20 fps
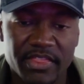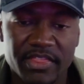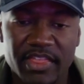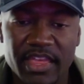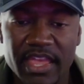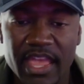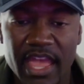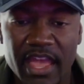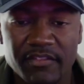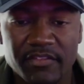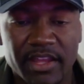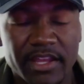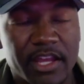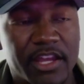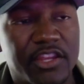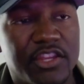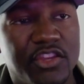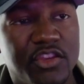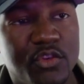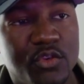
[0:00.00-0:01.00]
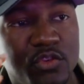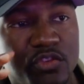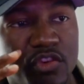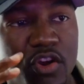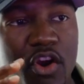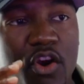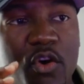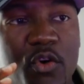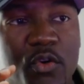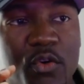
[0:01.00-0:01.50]
They have, like, a huge
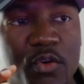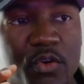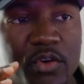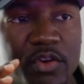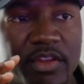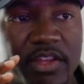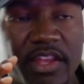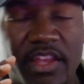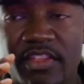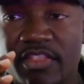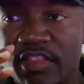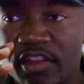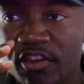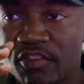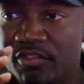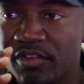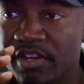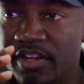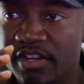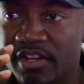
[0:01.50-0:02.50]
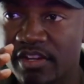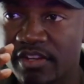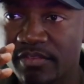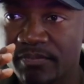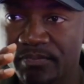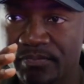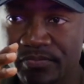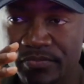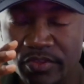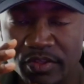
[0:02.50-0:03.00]
hole in their rear,
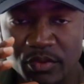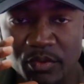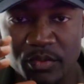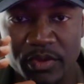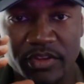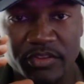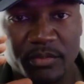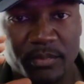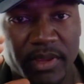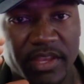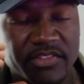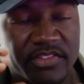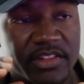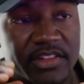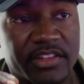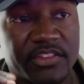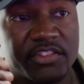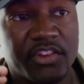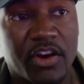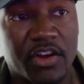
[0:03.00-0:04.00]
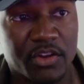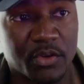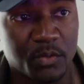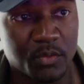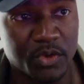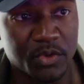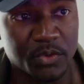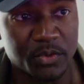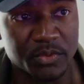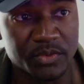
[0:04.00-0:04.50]
which basically is called a
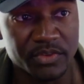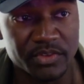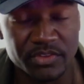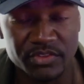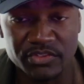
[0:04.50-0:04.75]
wound.